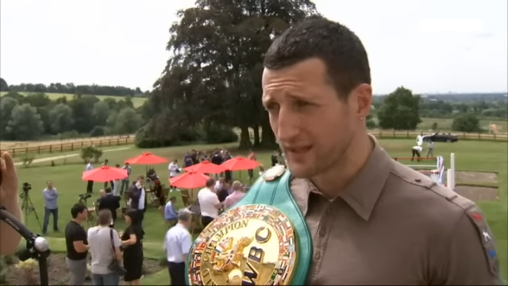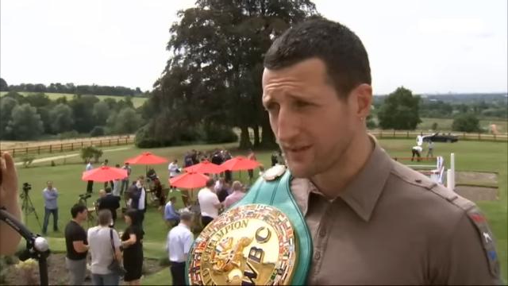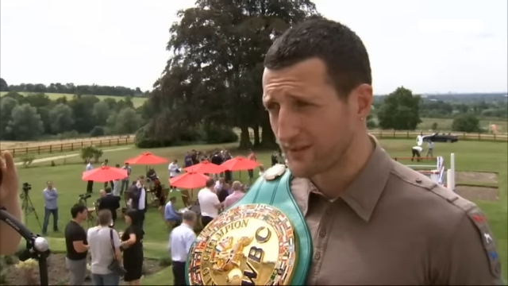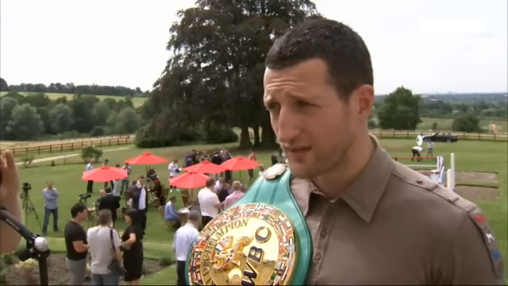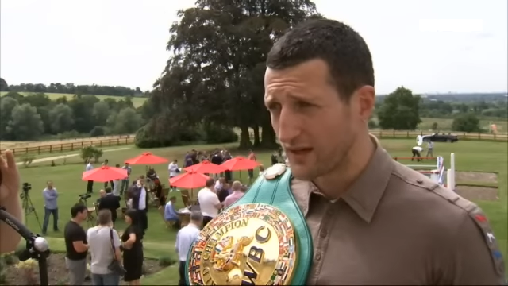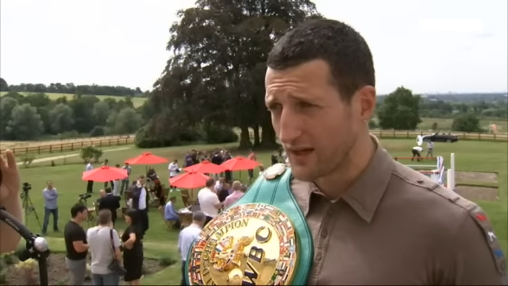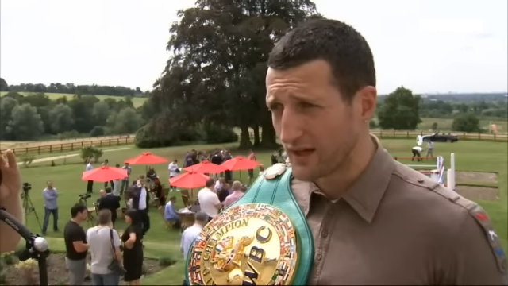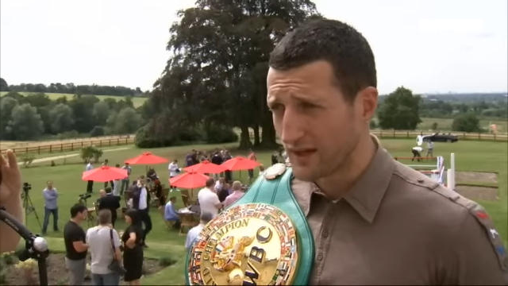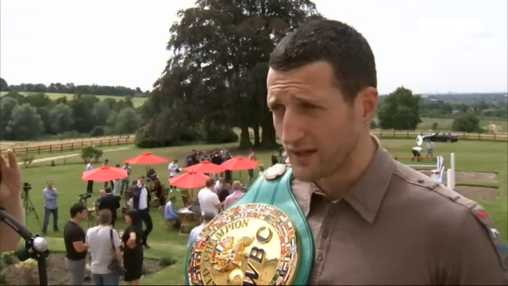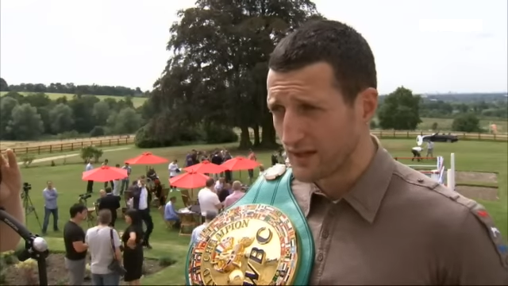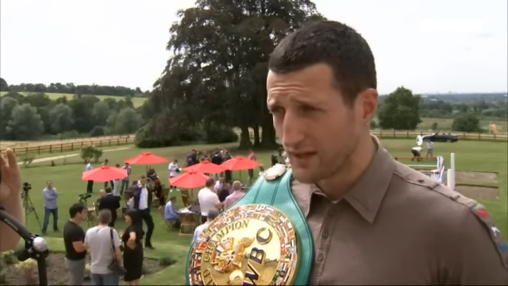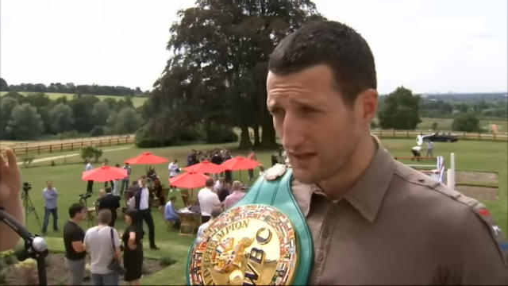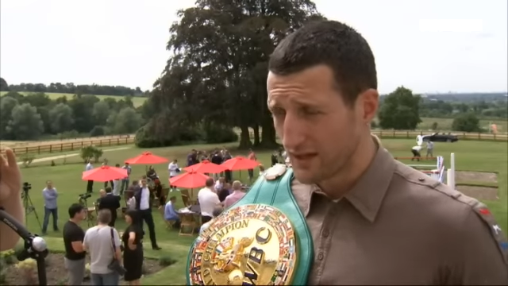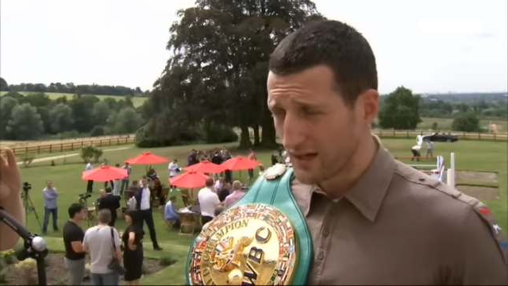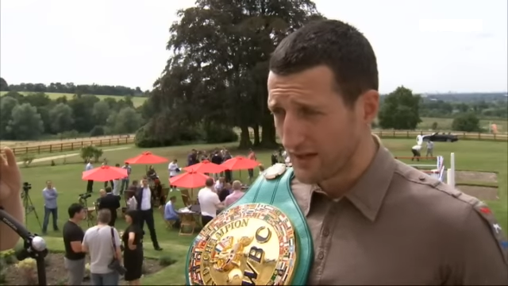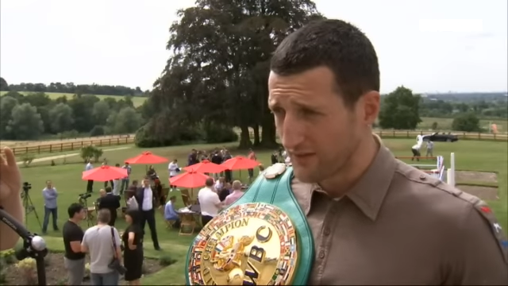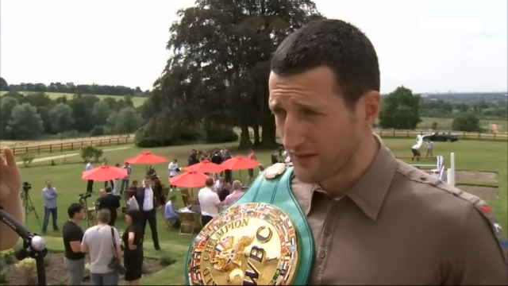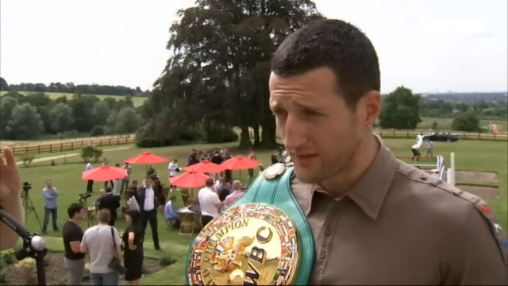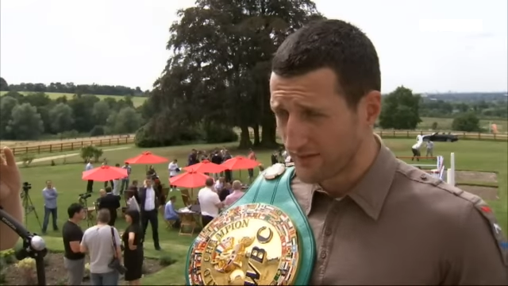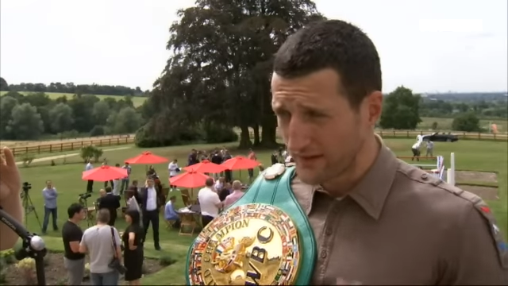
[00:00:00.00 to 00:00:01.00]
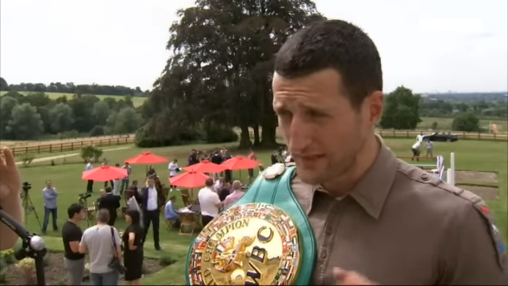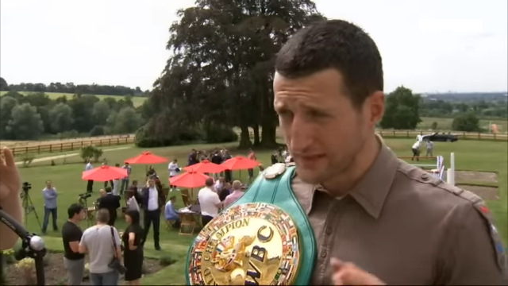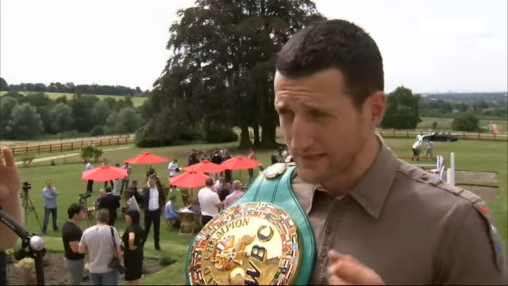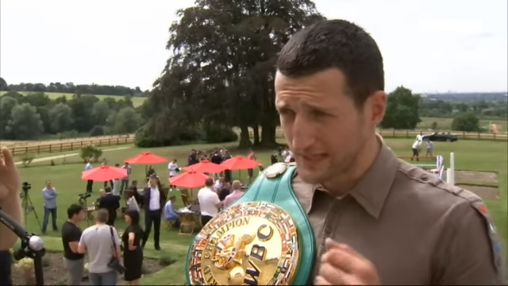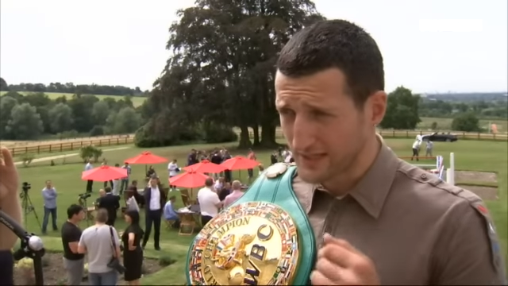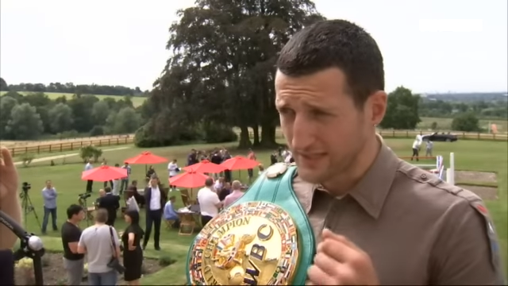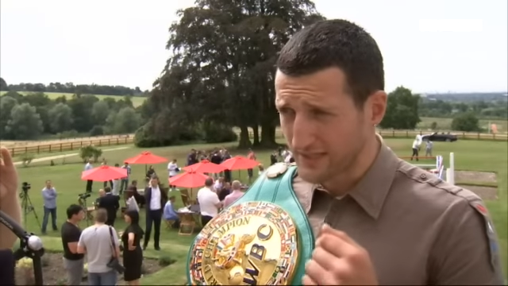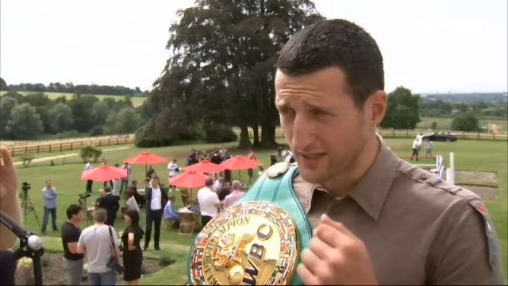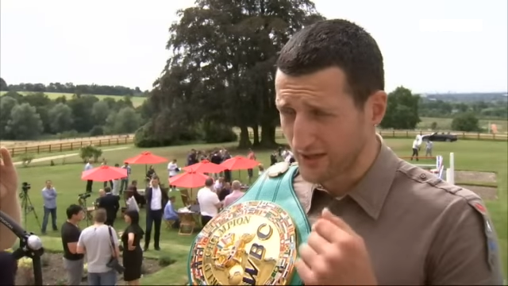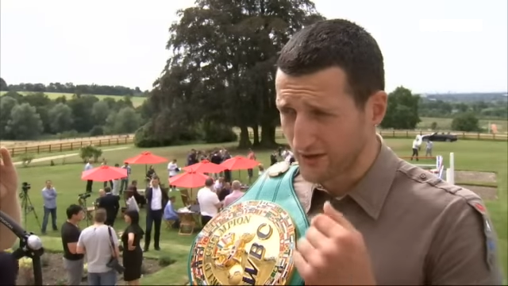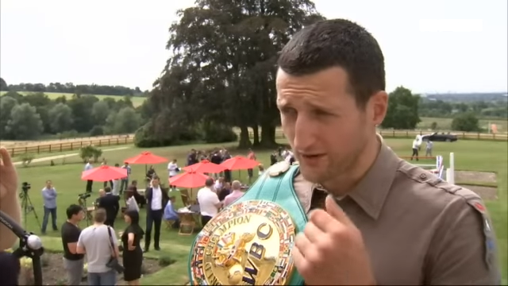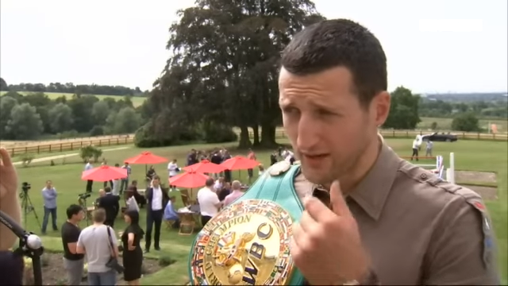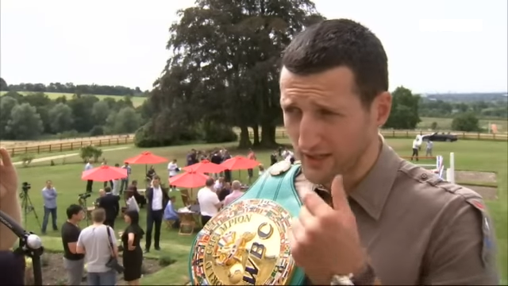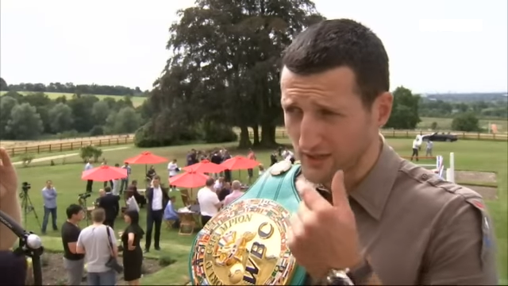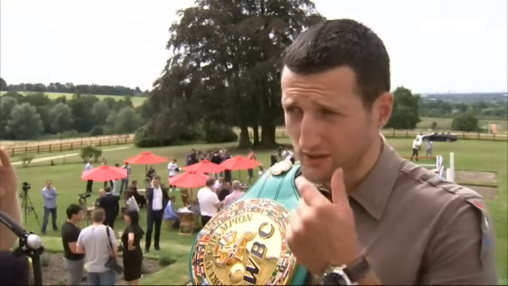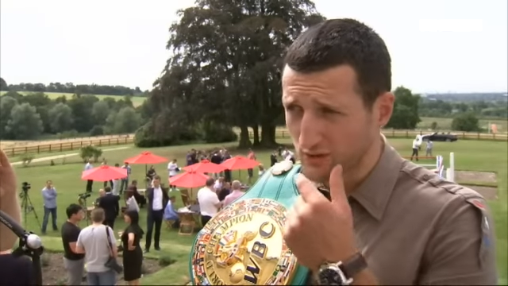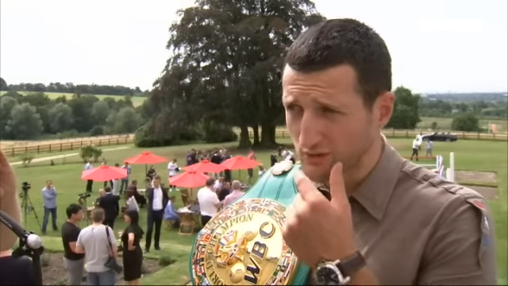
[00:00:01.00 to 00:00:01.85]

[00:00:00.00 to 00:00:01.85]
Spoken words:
this fight, I've had a fantastic career.